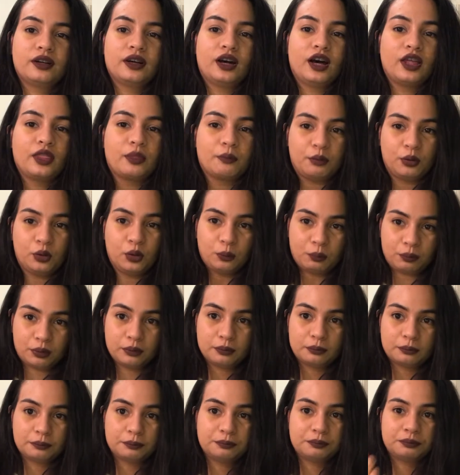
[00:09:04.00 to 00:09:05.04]
of the poop.
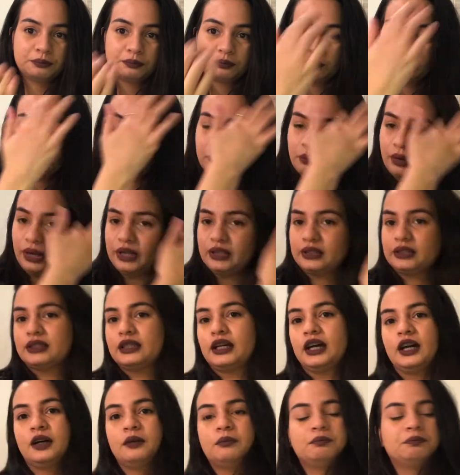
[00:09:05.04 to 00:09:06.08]
But
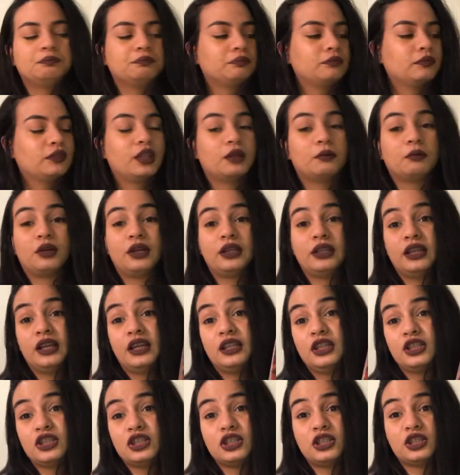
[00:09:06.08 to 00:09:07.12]
the
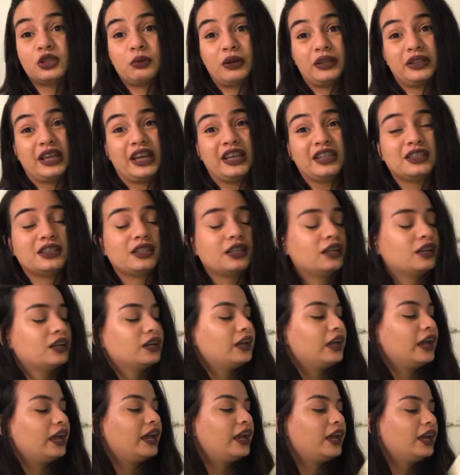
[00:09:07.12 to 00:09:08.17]
edition is quite nice.
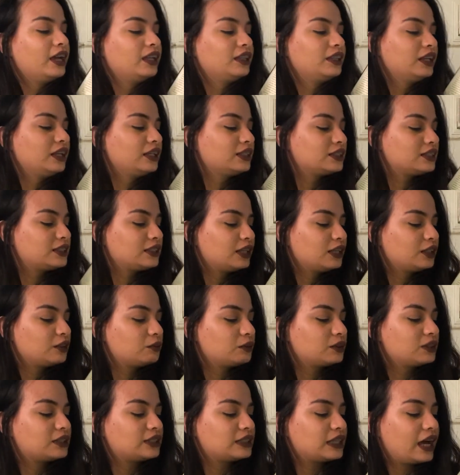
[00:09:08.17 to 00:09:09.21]
And it
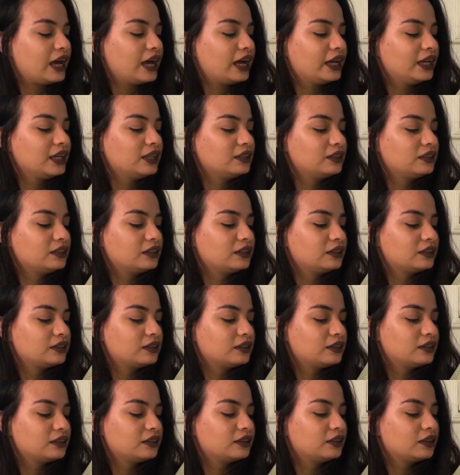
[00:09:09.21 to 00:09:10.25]
was signed,
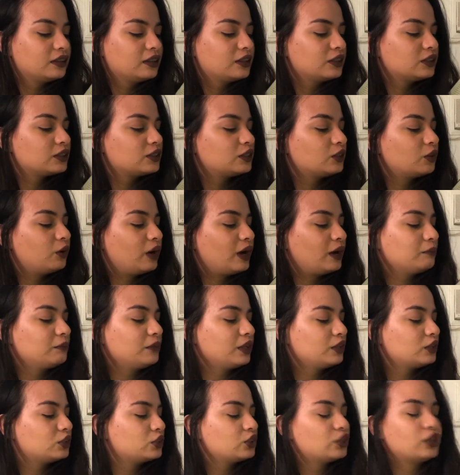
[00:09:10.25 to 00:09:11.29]
so I'm
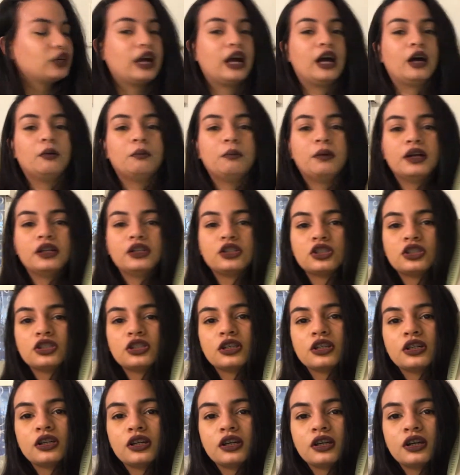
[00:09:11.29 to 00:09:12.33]
not sure how much
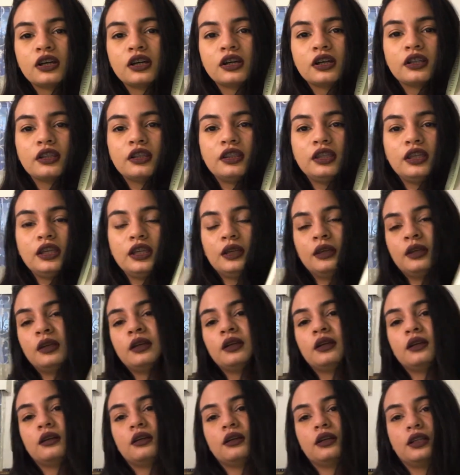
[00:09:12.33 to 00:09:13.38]
the
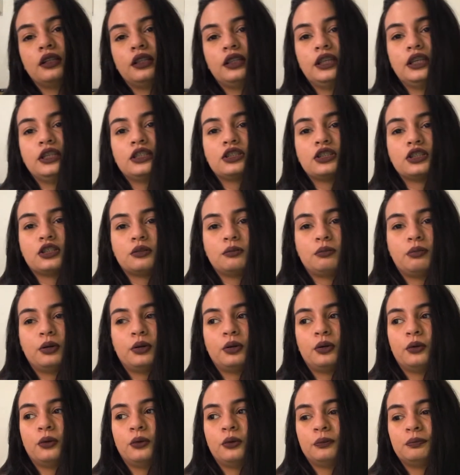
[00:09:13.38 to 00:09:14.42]
lizard
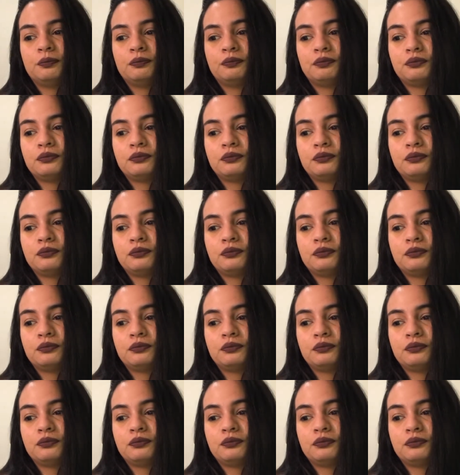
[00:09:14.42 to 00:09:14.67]
poo